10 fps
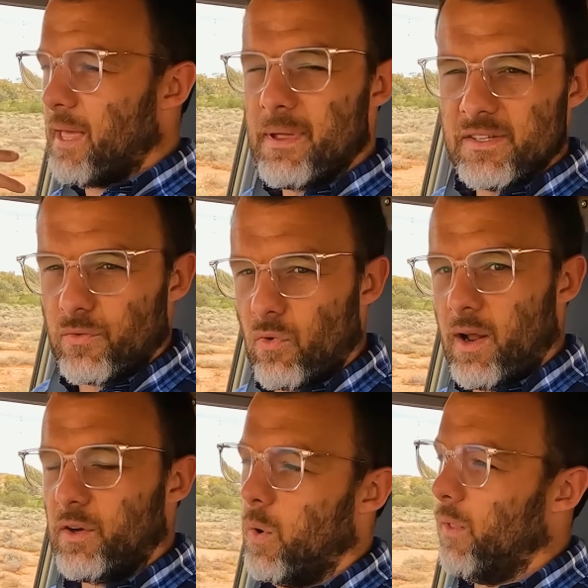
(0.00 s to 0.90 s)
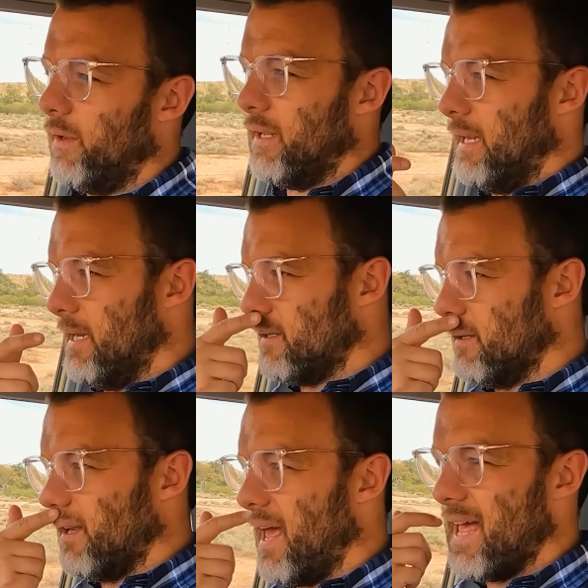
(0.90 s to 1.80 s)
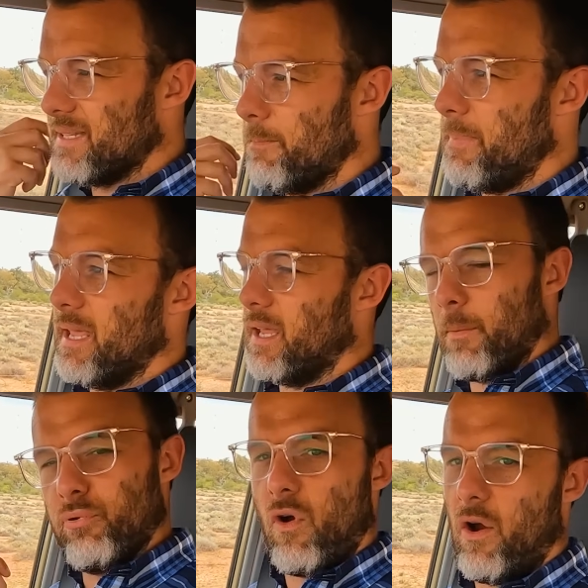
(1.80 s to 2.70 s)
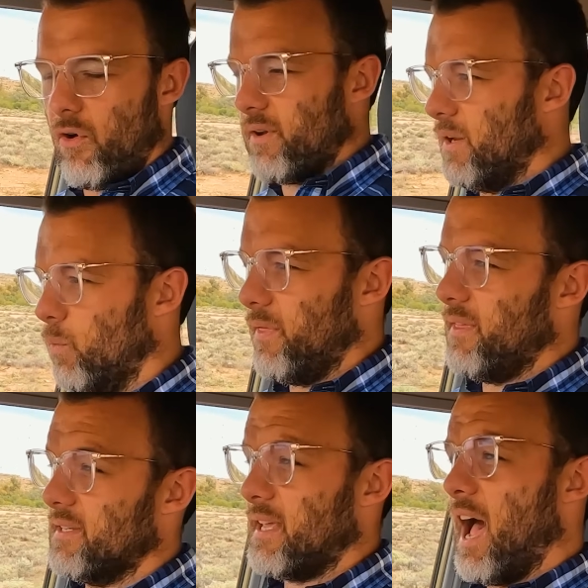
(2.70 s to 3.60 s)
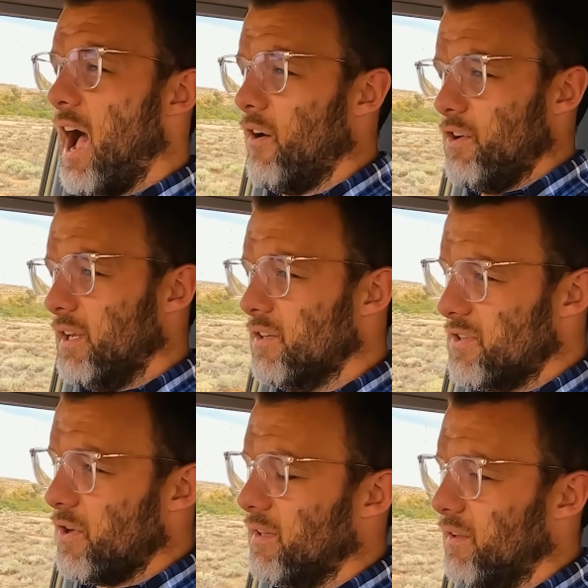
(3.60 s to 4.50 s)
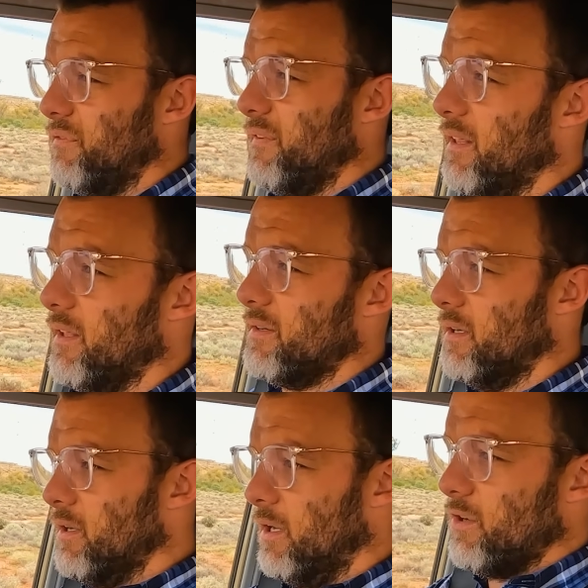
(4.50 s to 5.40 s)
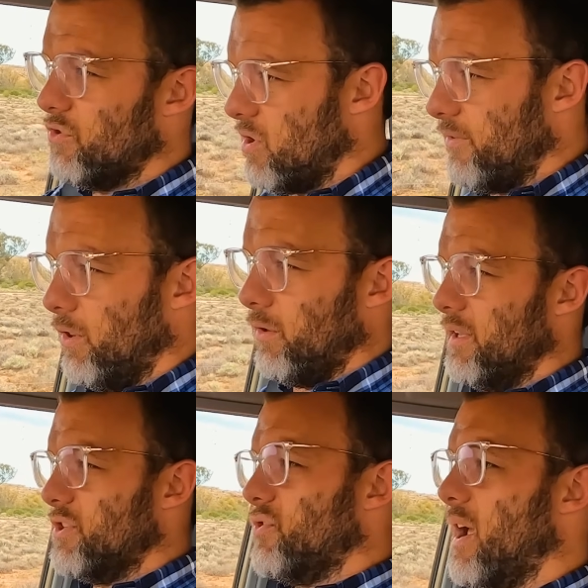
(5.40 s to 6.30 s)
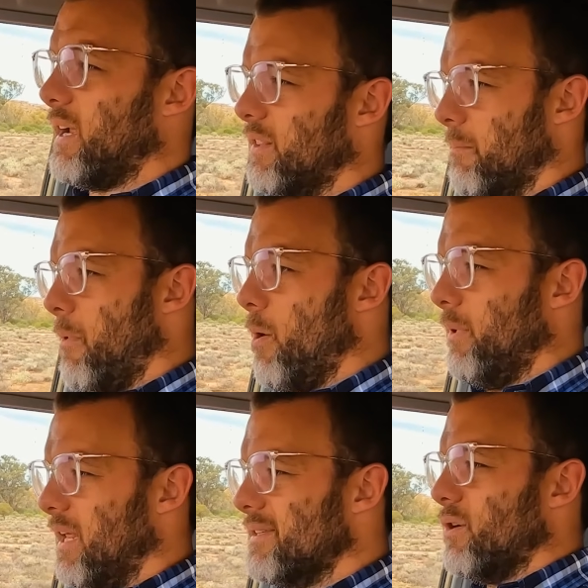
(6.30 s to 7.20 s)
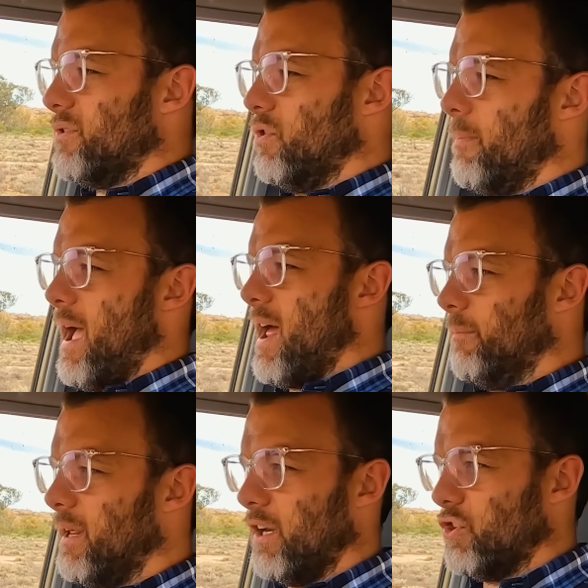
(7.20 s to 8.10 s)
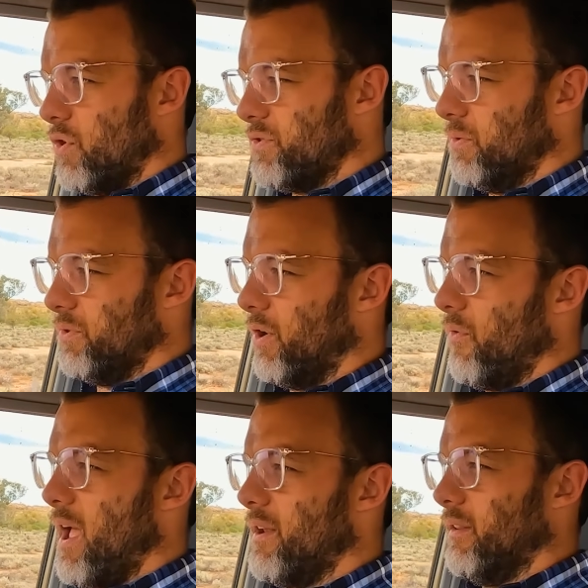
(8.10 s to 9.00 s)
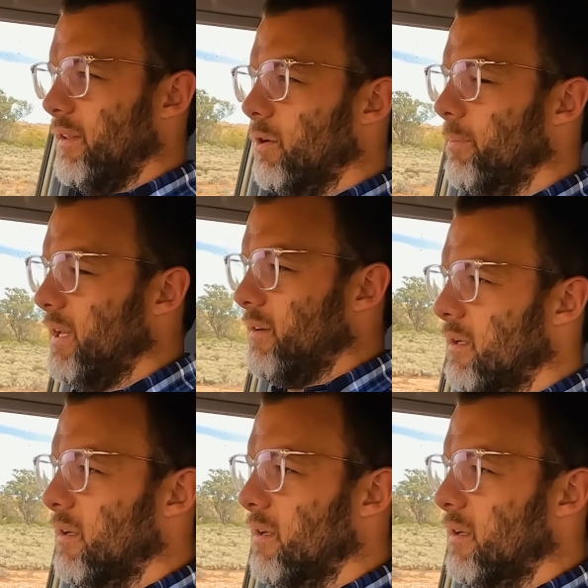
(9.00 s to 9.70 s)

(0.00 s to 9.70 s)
that means the ride quality isn't as big a priority with this car, and you can certainly feel it. Driving along this track at the moment, it's not too bad. I'm getting jostled around a little bit.